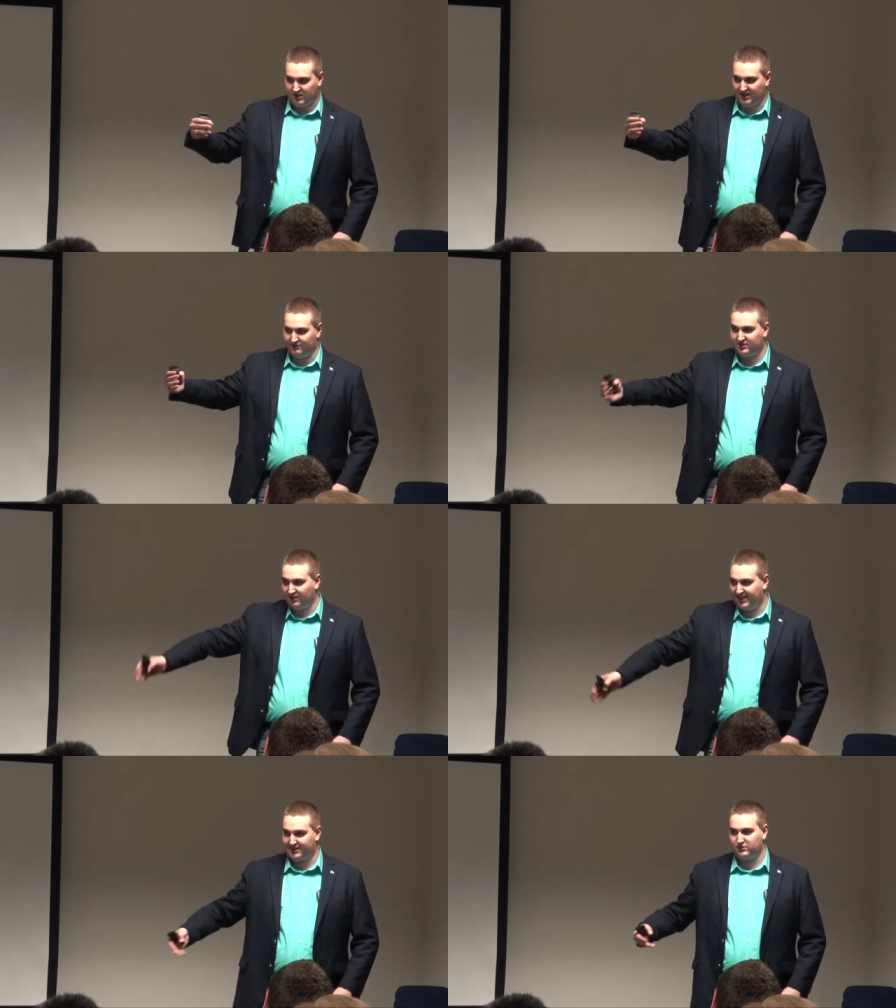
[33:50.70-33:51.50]
kind of
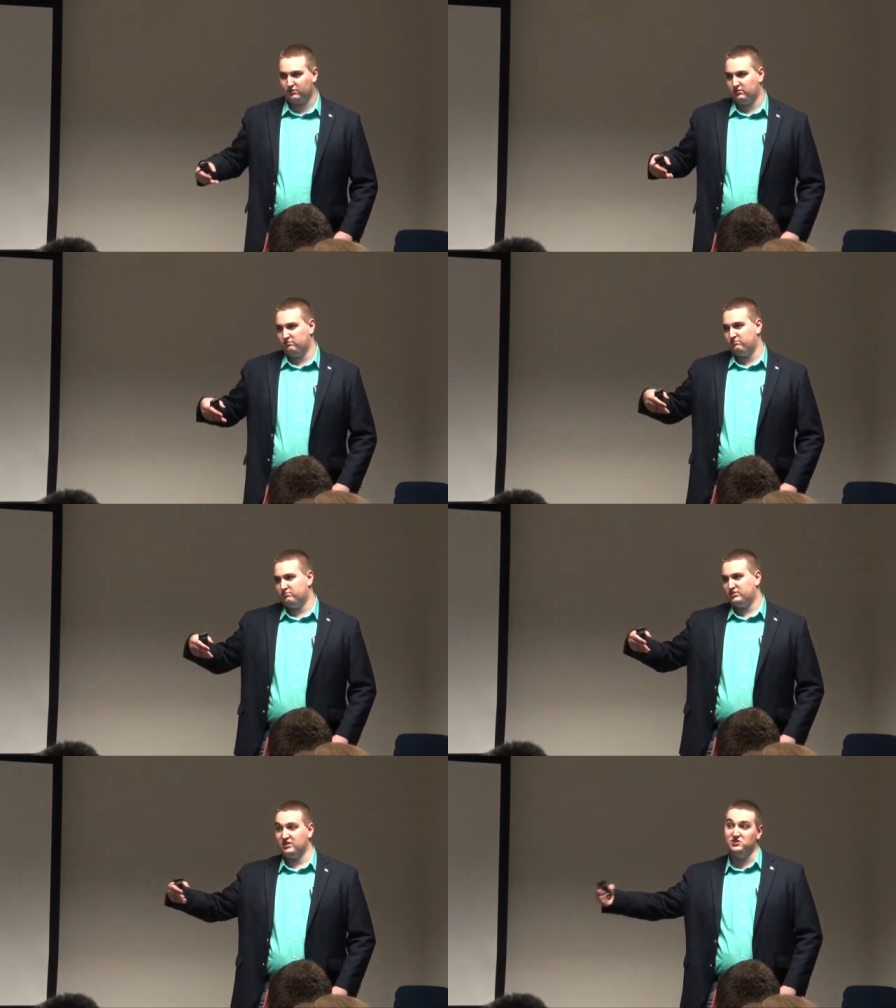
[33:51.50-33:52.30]
select or
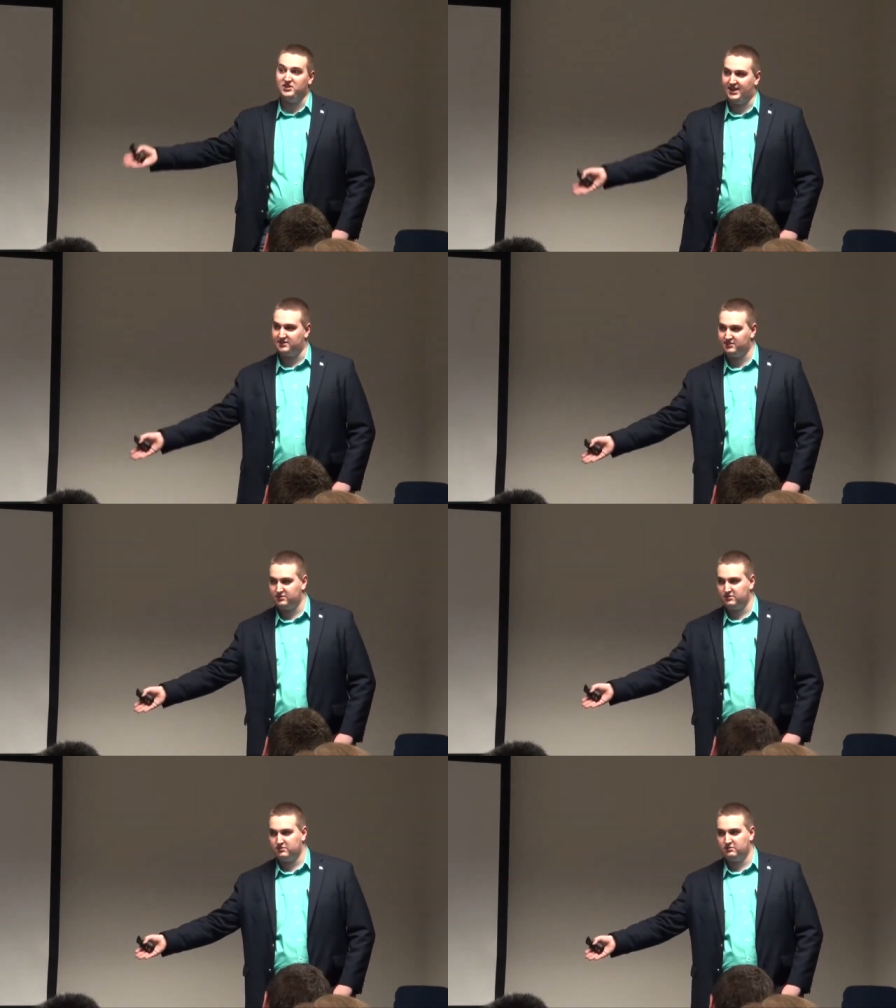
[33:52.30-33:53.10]

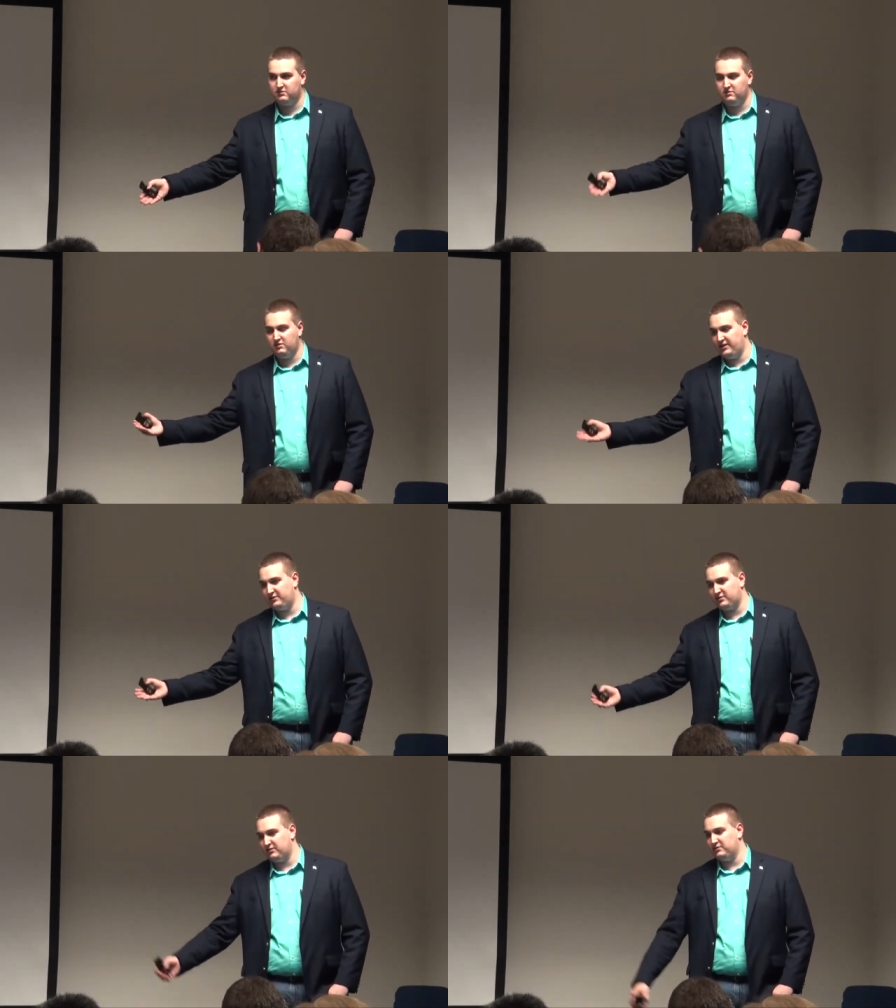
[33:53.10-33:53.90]
suggest
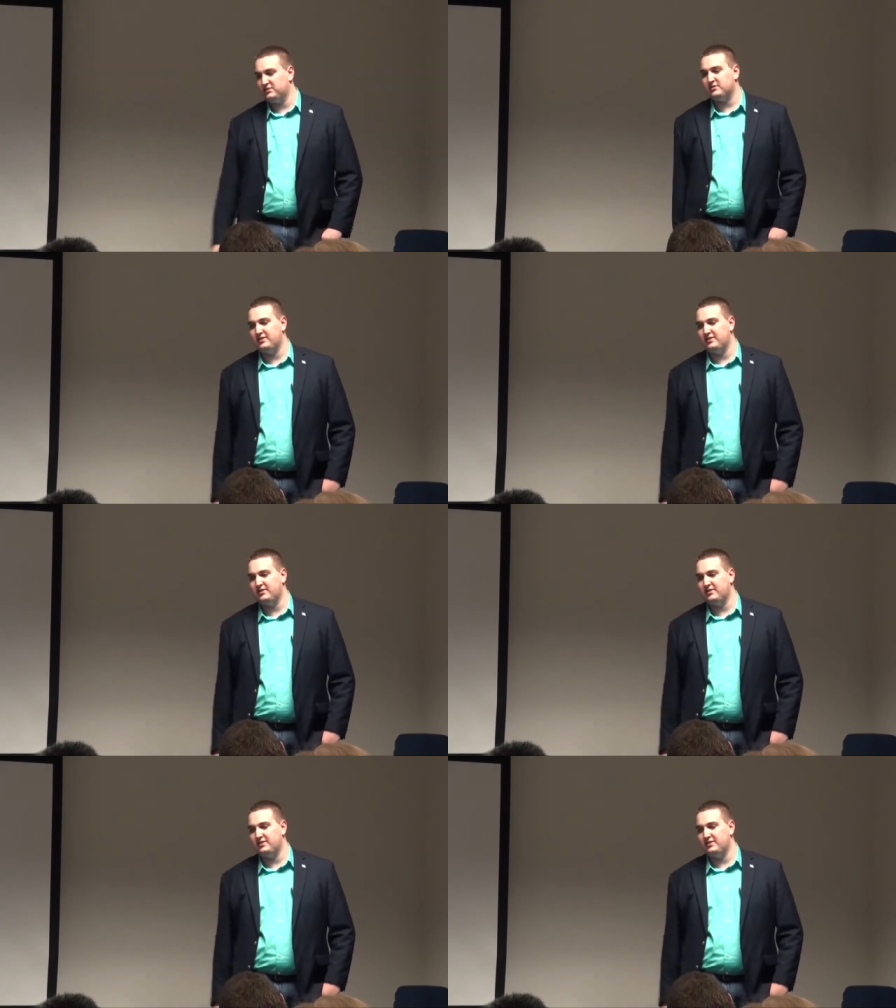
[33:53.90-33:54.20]
interns.